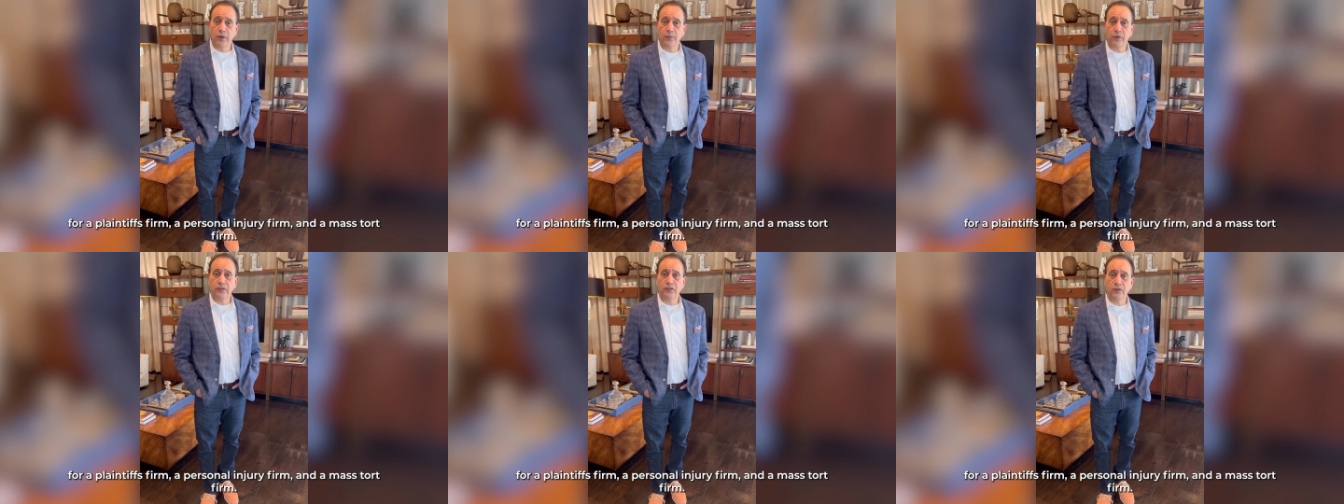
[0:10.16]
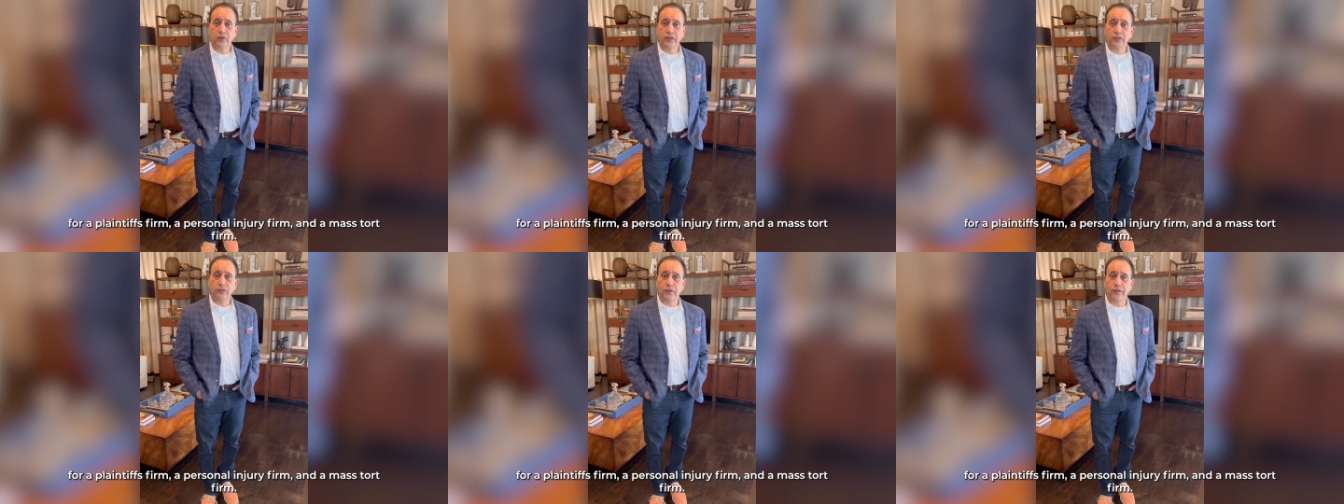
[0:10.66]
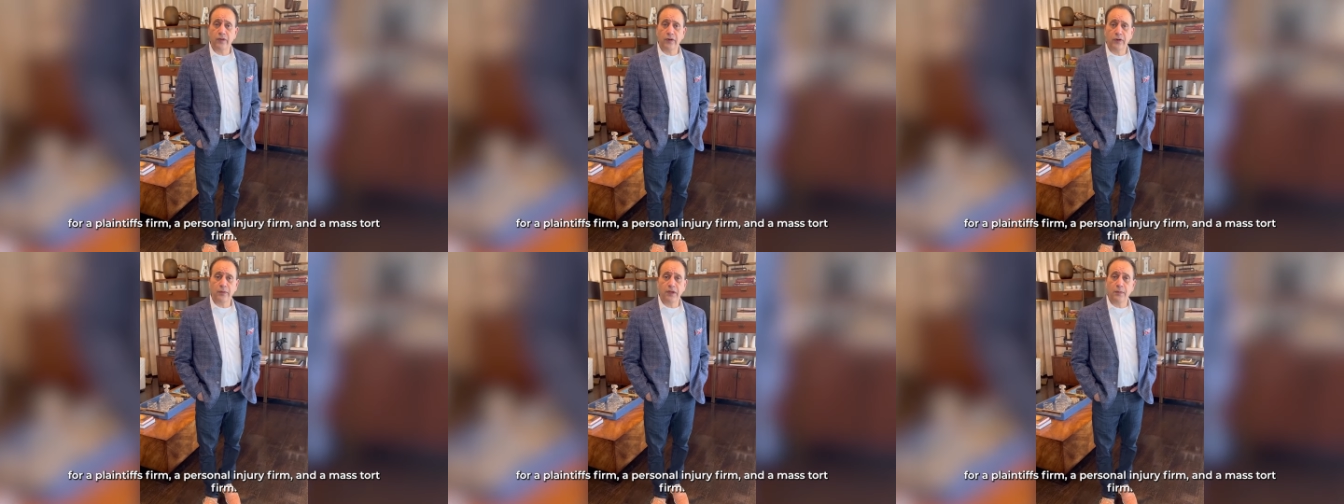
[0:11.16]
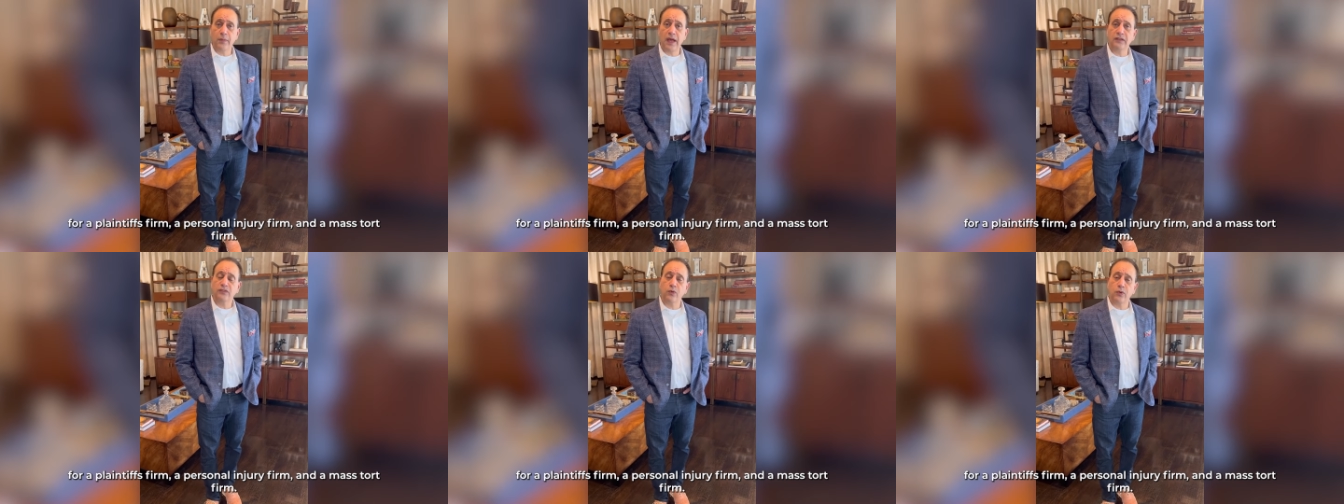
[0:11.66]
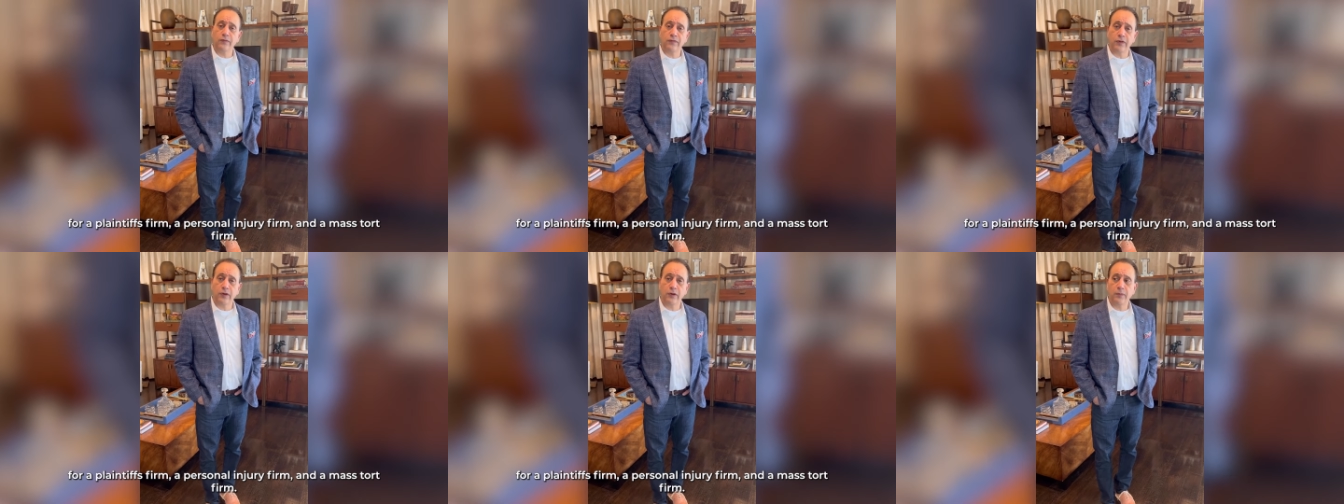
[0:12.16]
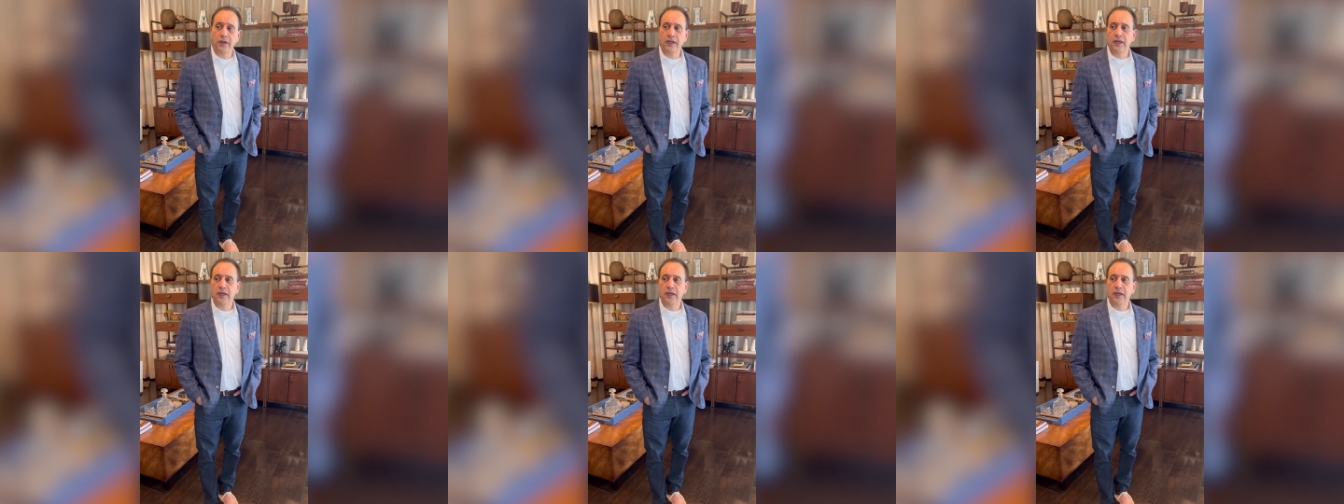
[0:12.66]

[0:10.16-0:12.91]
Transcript: a personal injury firm, and a mass tort firm.